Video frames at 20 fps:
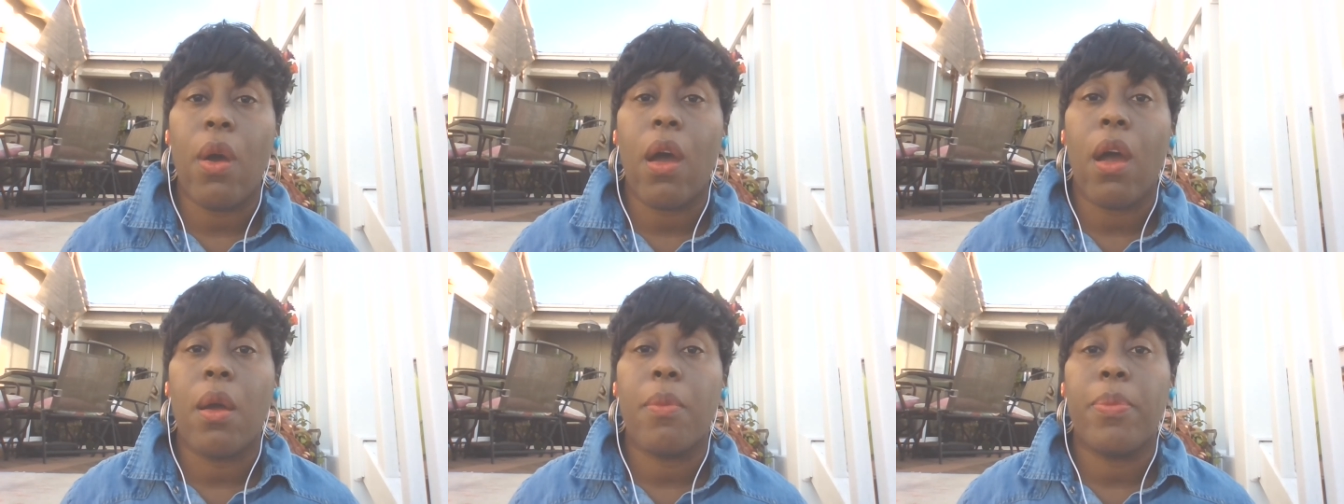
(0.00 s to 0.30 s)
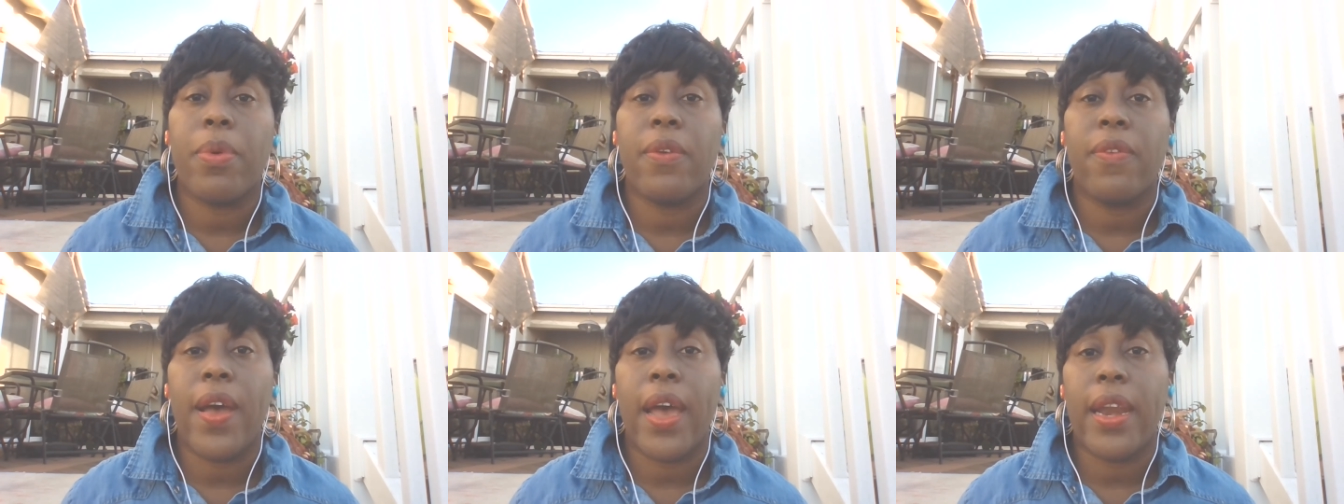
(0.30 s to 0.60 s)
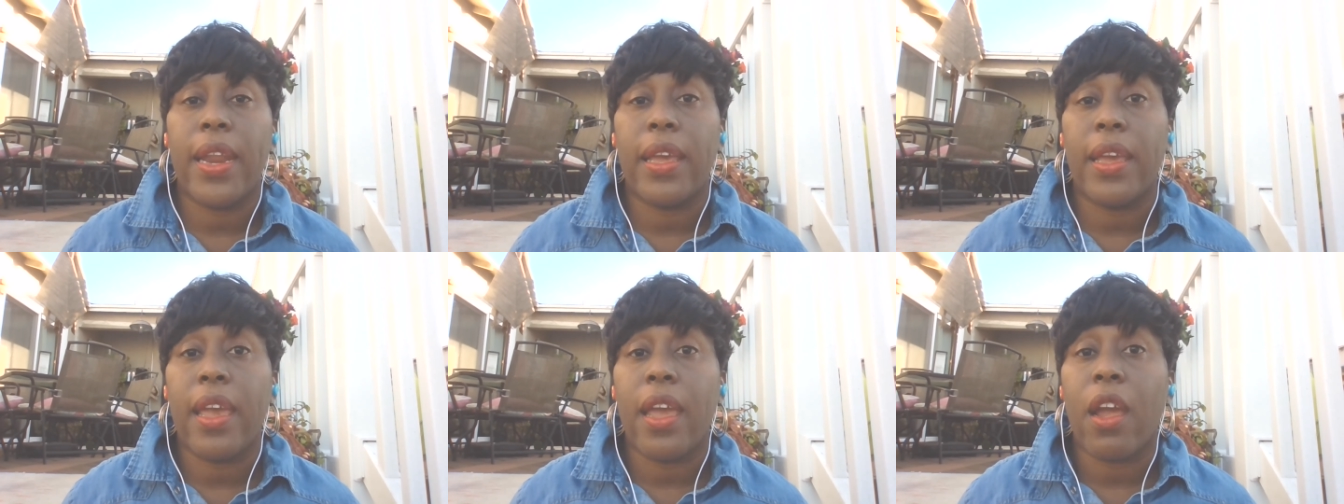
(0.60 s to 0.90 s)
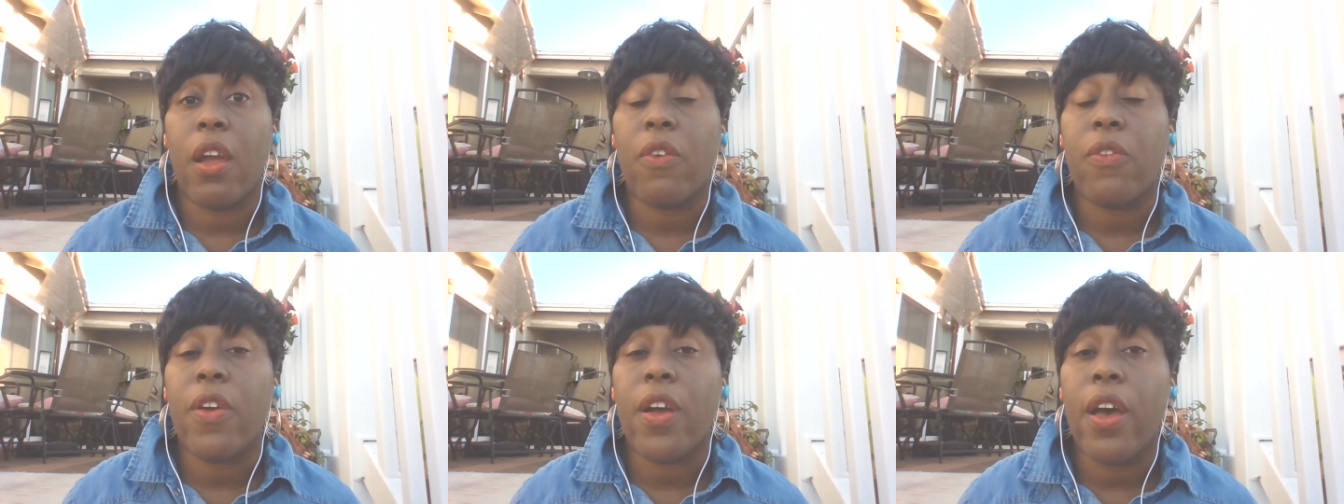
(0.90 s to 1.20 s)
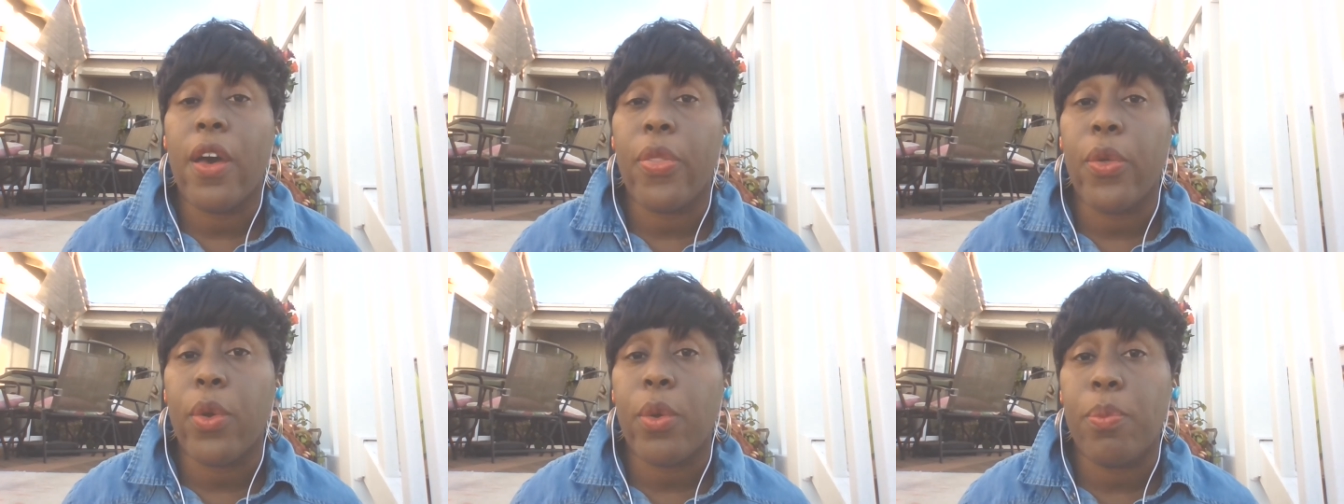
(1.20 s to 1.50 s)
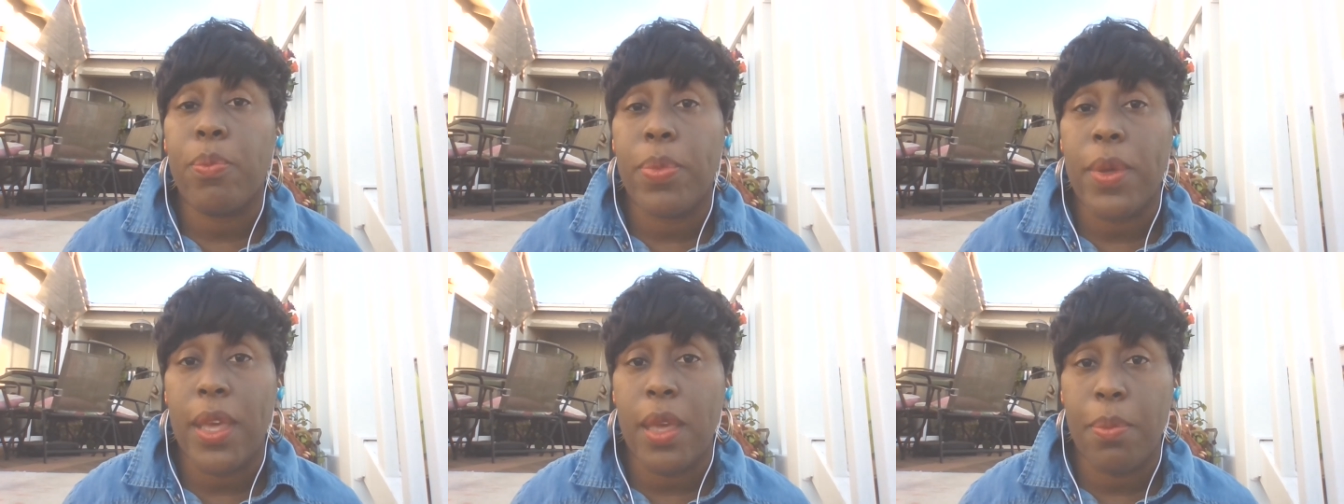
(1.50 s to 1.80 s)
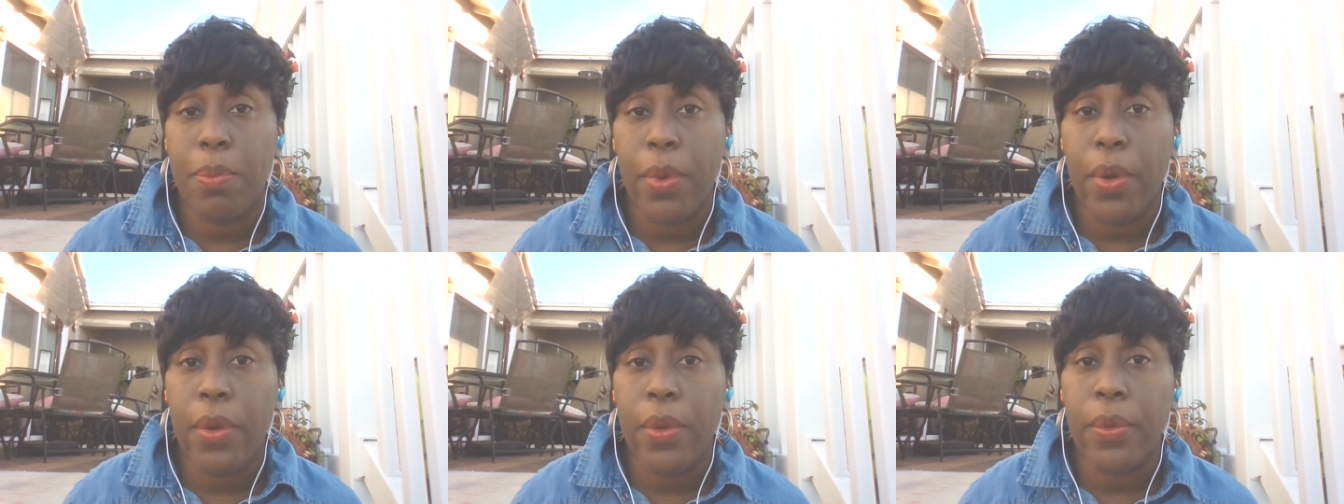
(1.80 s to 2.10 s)
are providing care for other
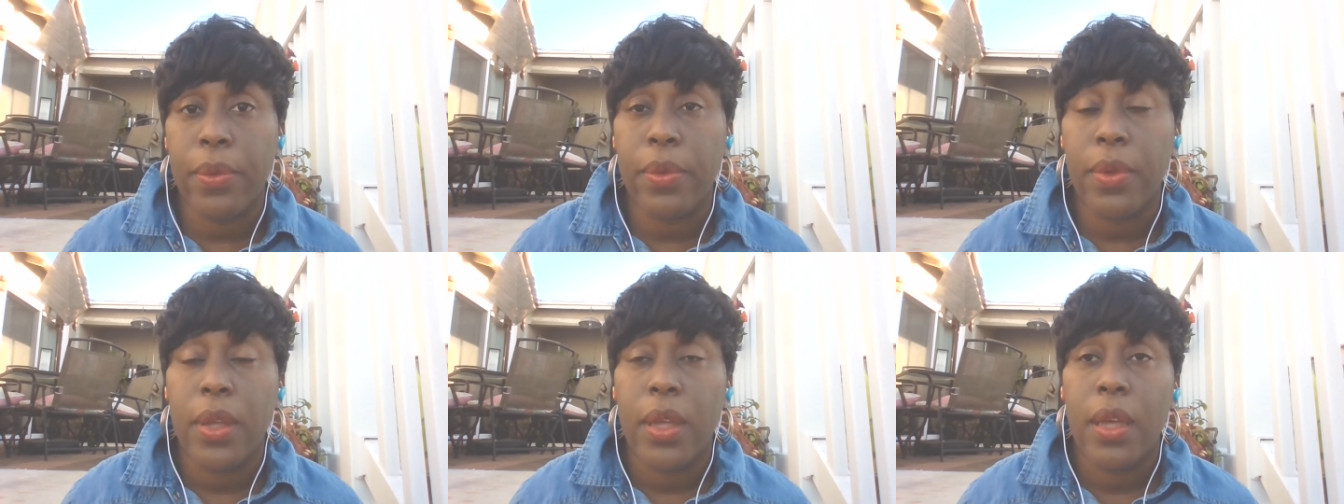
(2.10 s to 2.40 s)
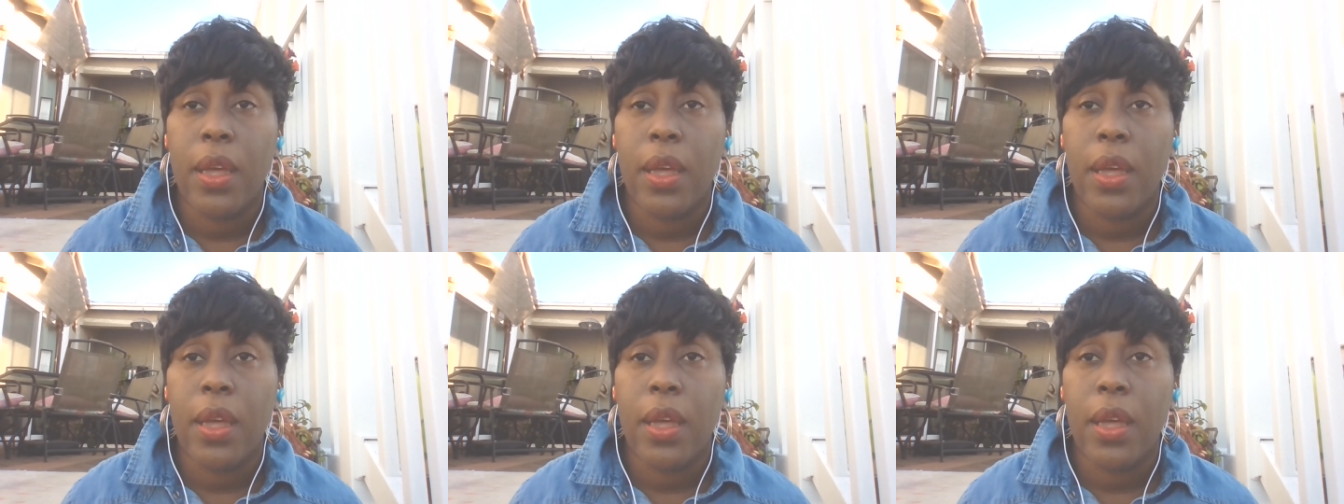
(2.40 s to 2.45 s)
people.